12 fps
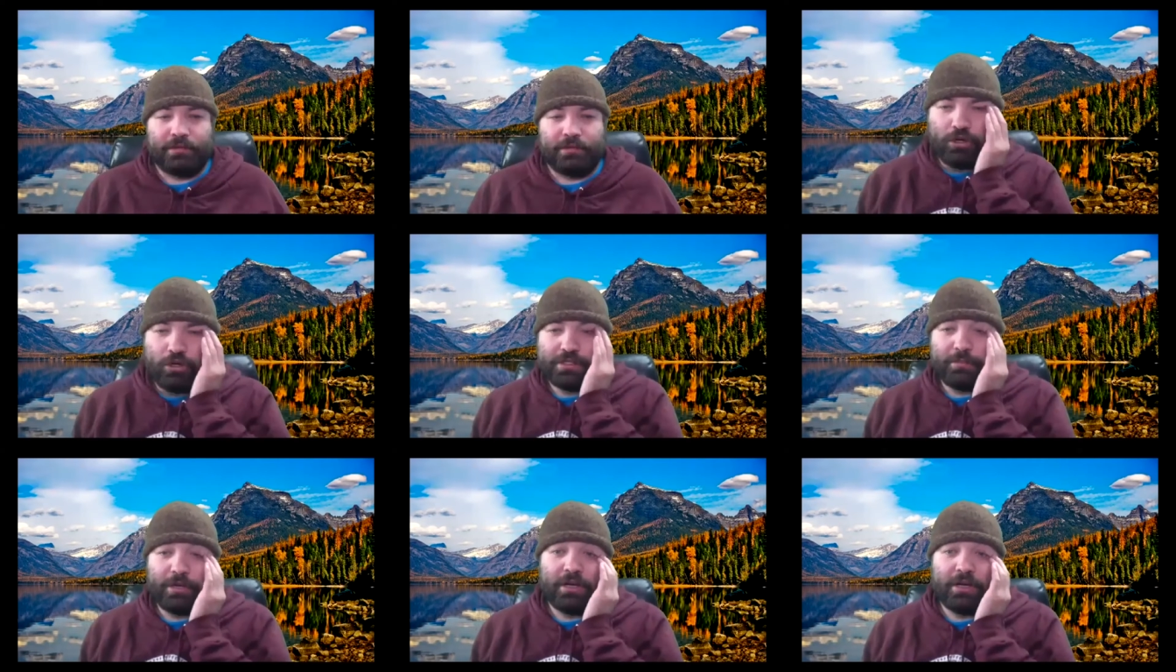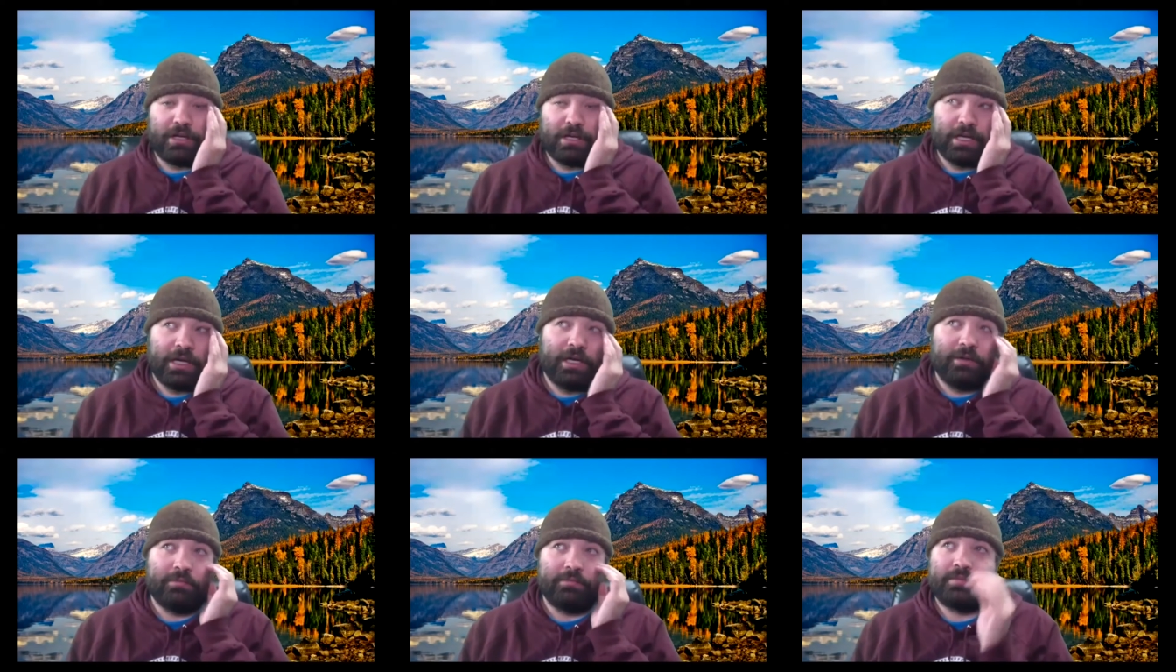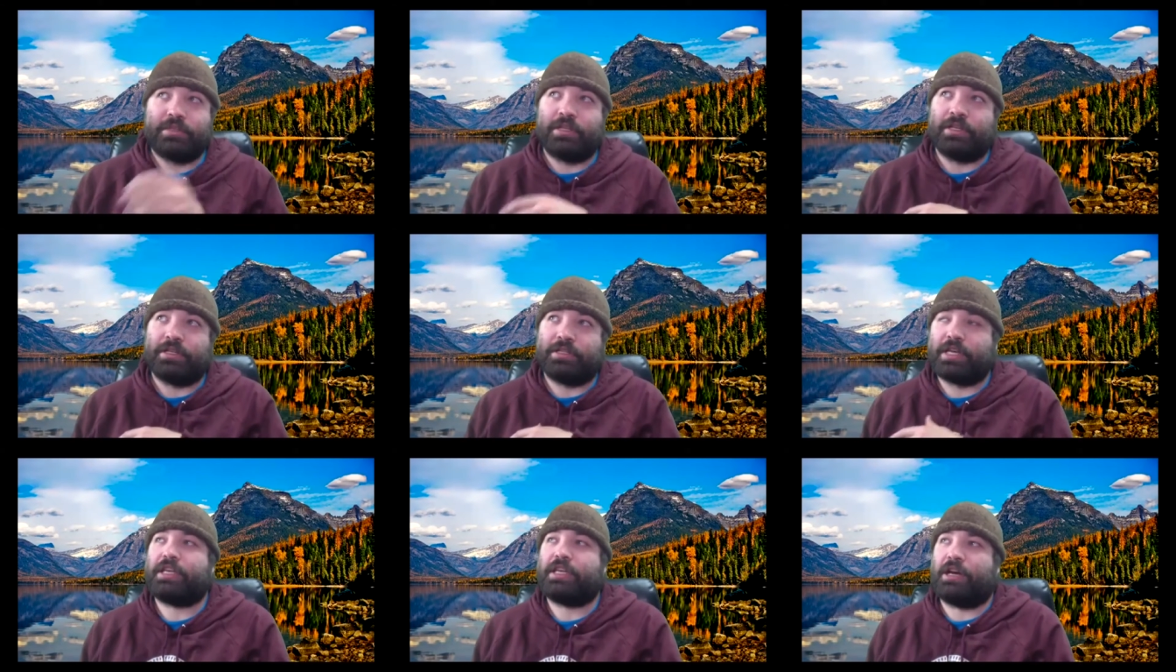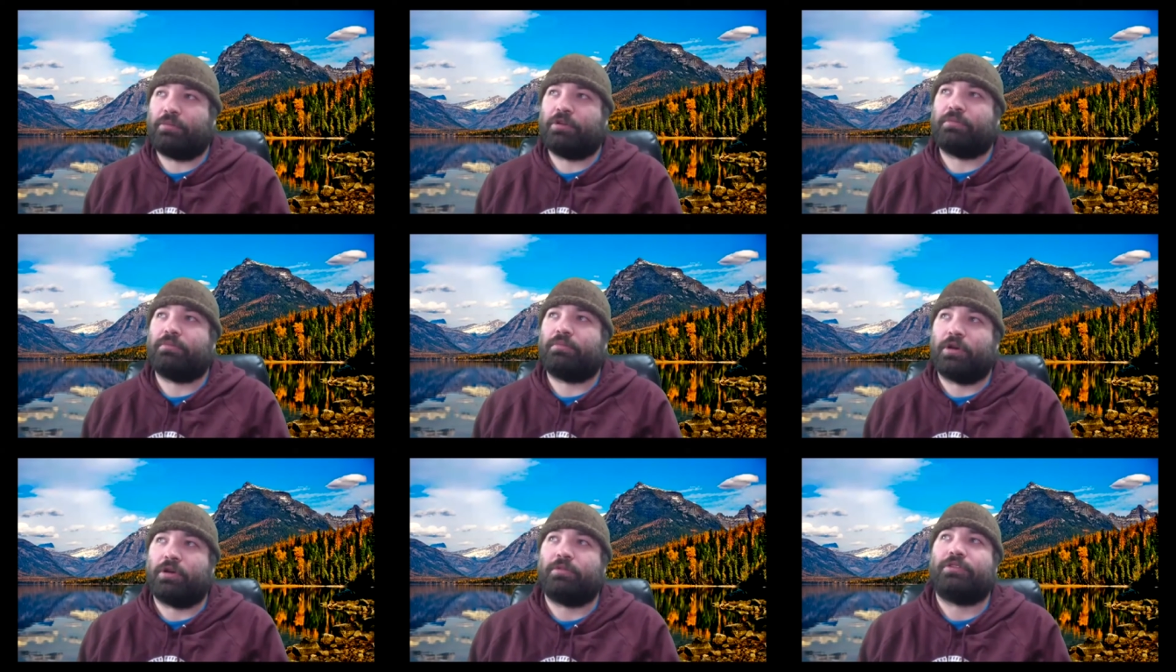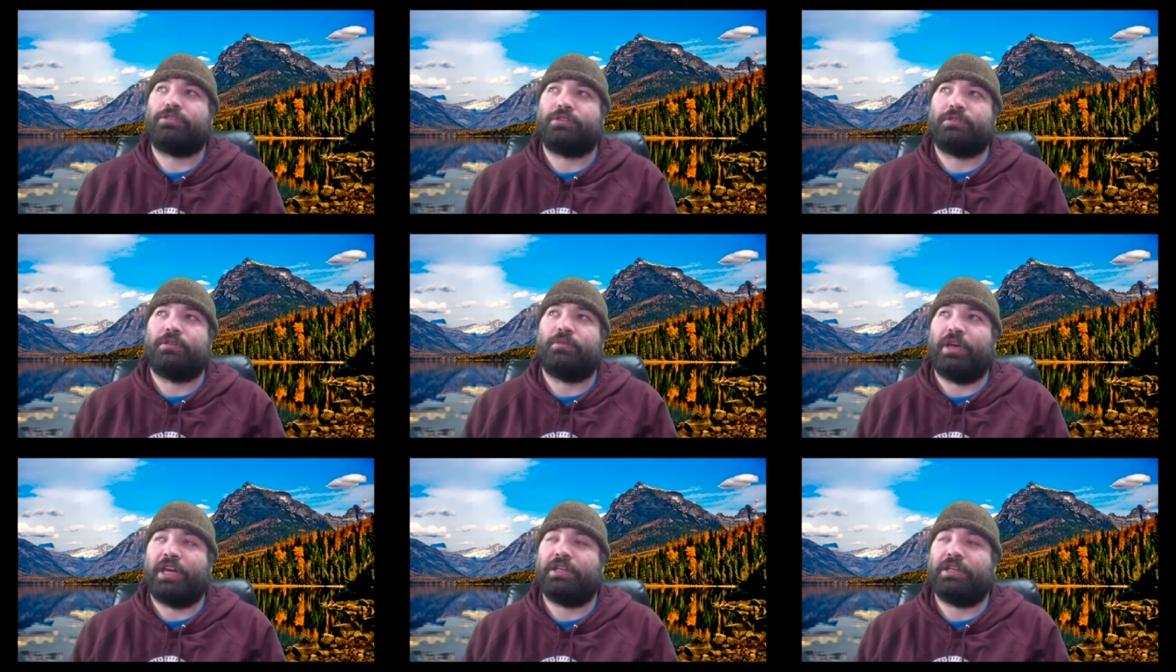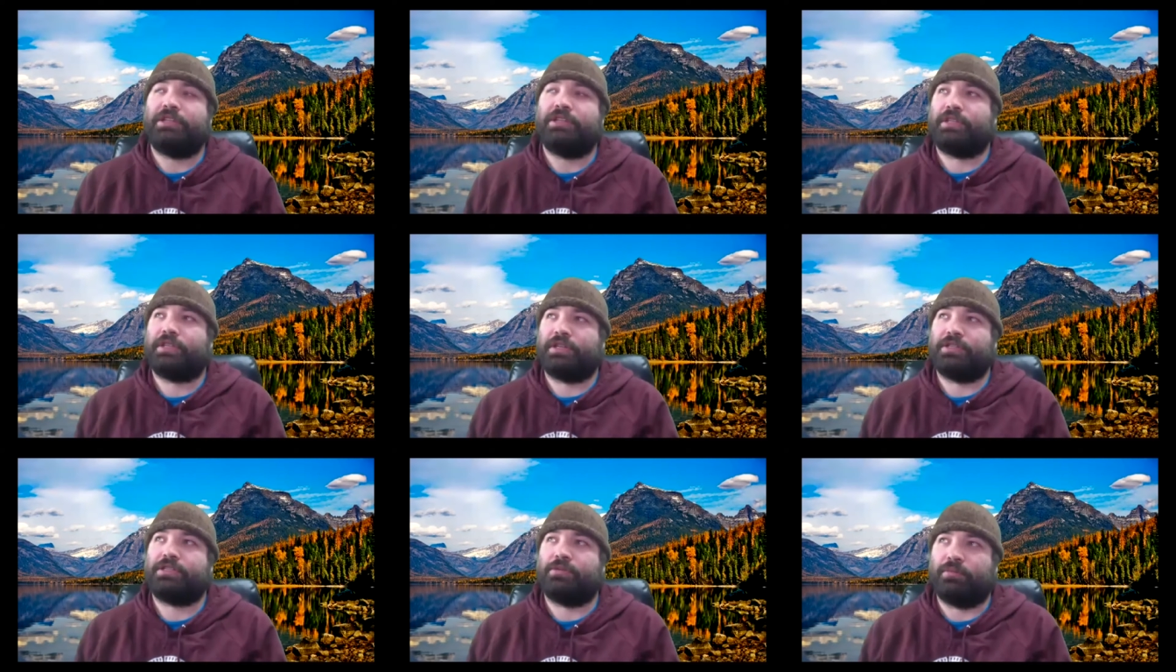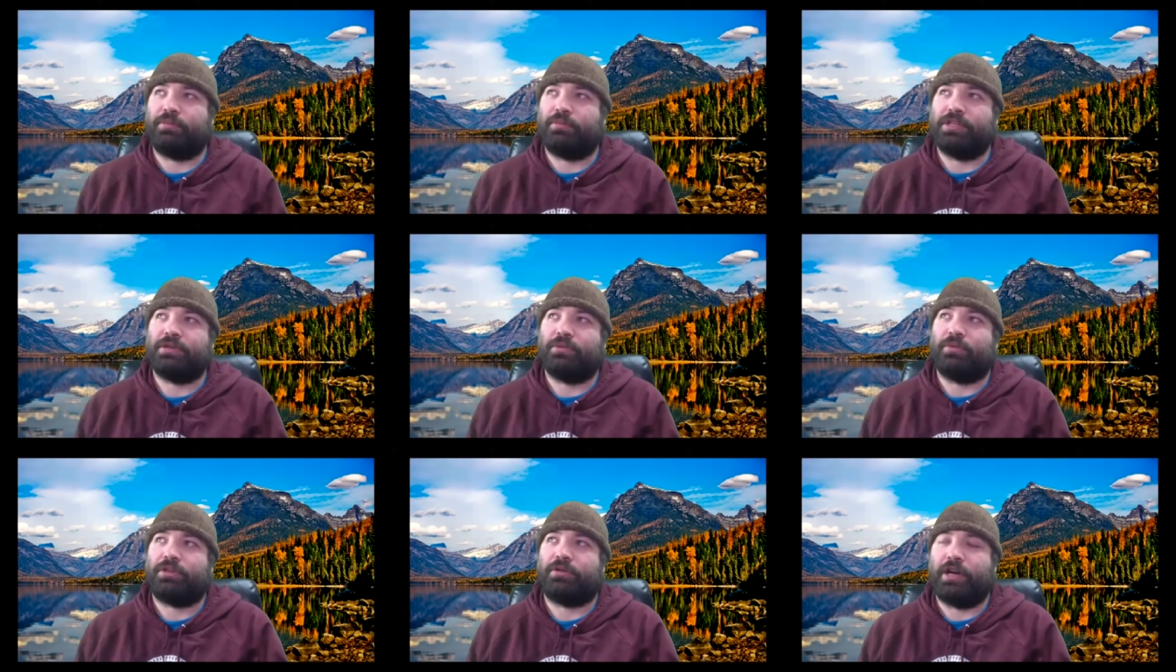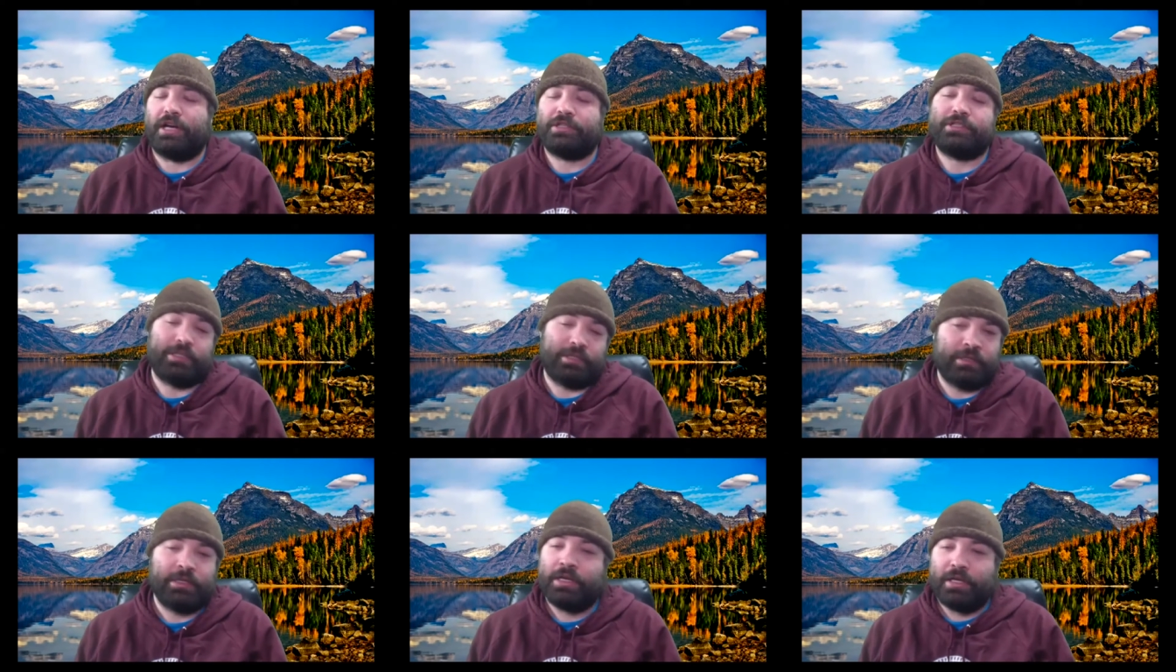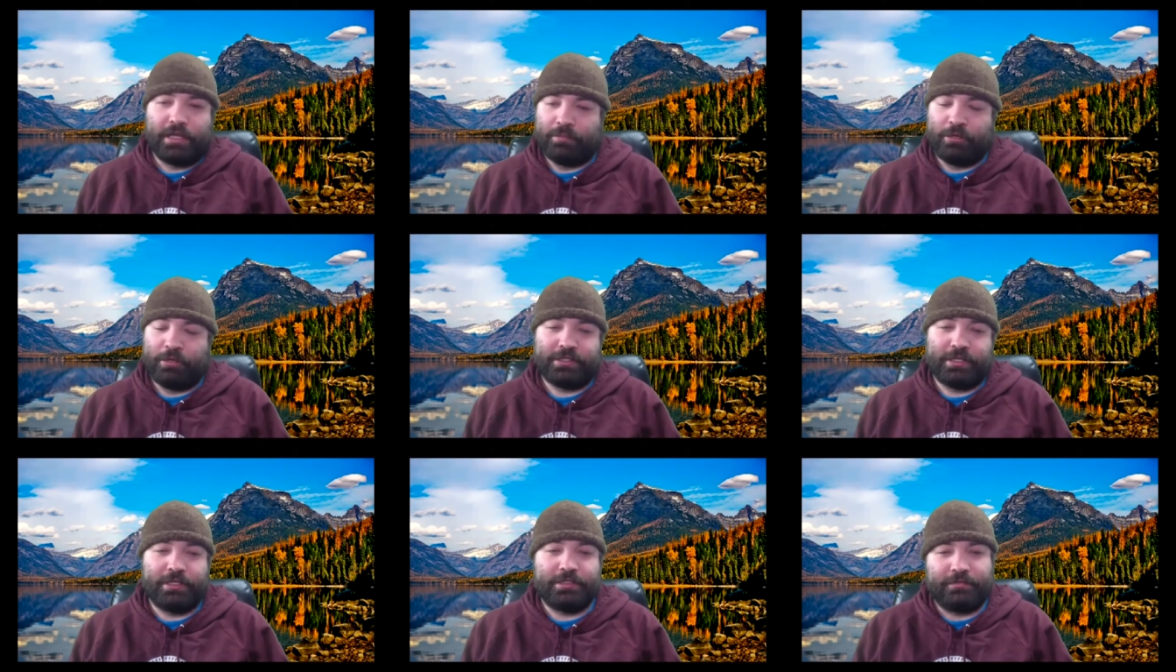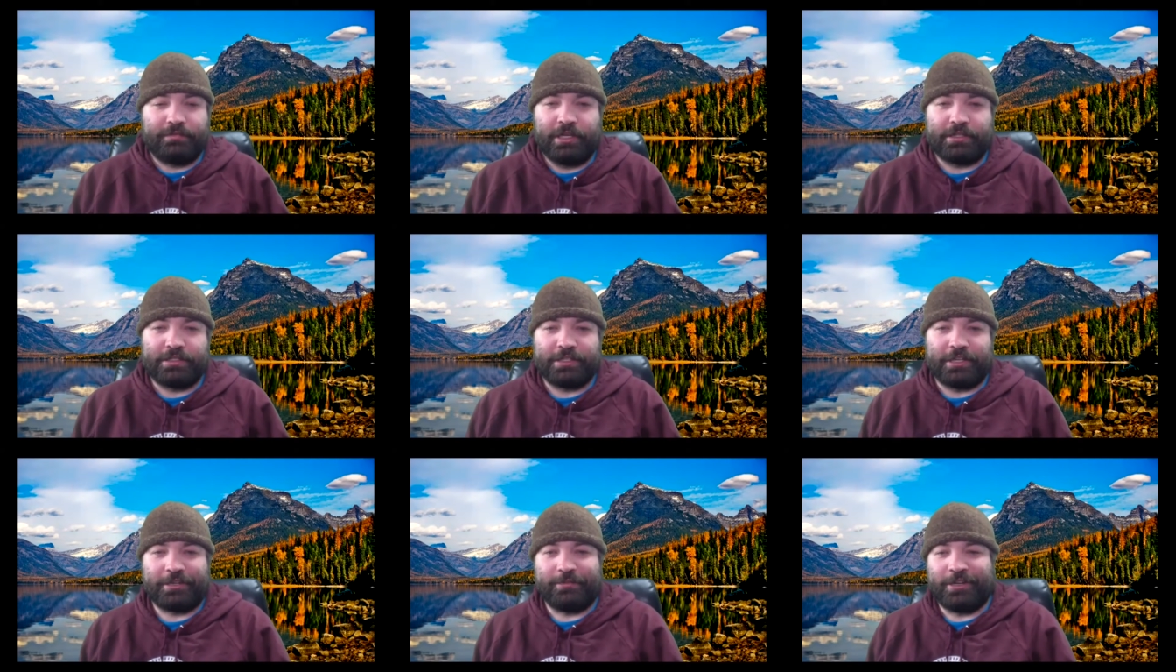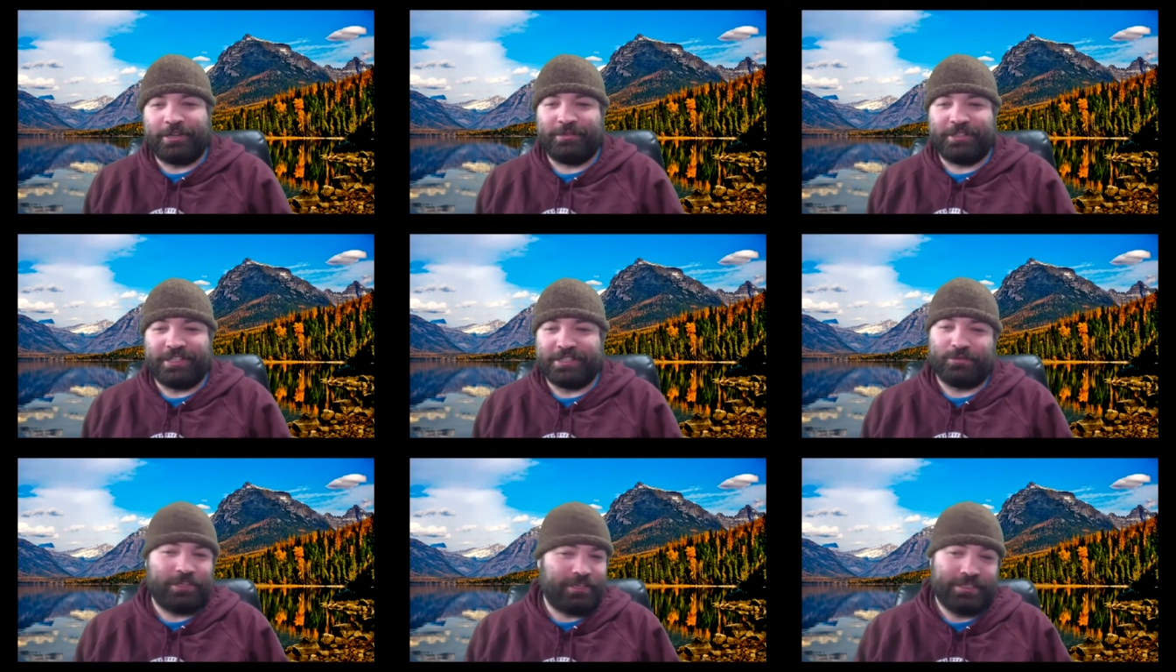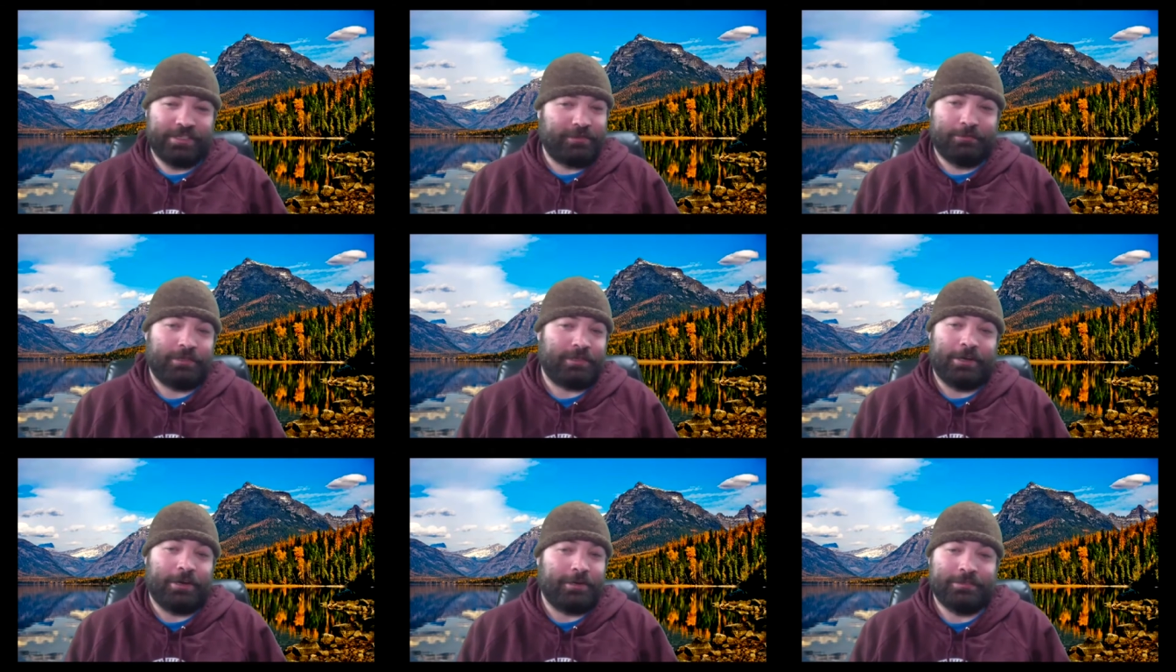curious about the taking out permaculture, the beds and things, to replace it with grass, and that makes sense if you got the soccer mom that doesn't want to deal with a garden.